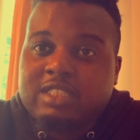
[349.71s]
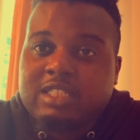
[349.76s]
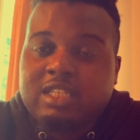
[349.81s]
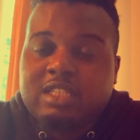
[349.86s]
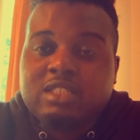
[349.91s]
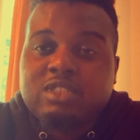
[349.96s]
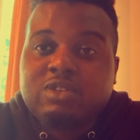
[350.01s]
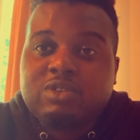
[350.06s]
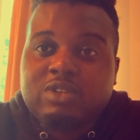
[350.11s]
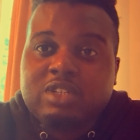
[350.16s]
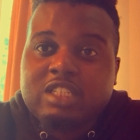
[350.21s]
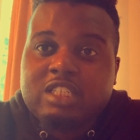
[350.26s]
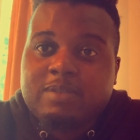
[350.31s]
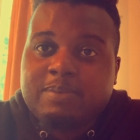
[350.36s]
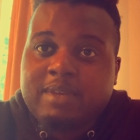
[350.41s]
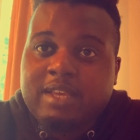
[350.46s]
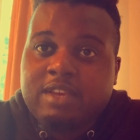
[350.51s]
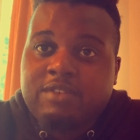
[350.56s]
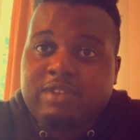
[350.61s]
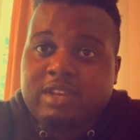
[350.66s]
and it's good
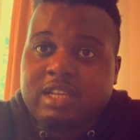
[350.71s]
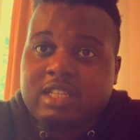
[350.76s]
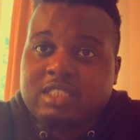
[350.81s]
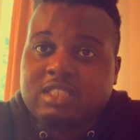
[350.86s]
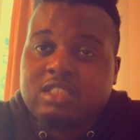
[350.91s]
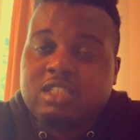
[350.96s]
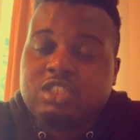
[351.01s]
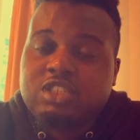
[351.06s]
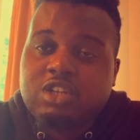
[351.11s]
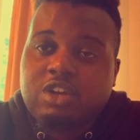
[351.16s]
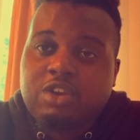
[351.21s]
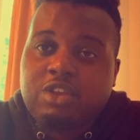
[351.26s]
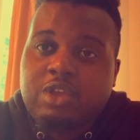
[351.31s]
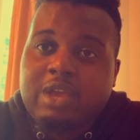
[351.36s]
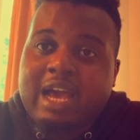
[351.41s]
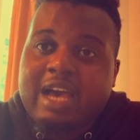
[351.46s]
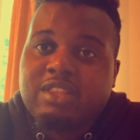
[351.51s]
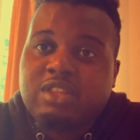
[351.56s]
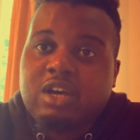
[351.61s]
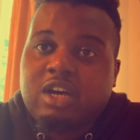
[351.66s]
experience to show you
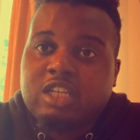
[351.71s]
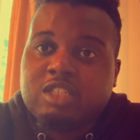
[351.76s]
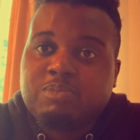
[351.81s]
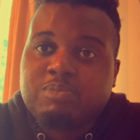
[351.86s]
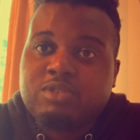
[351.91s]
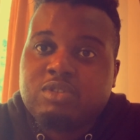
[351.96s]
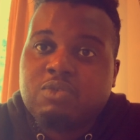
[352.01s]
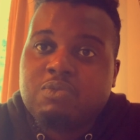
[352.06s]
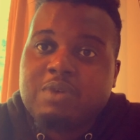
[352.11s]
how the hospital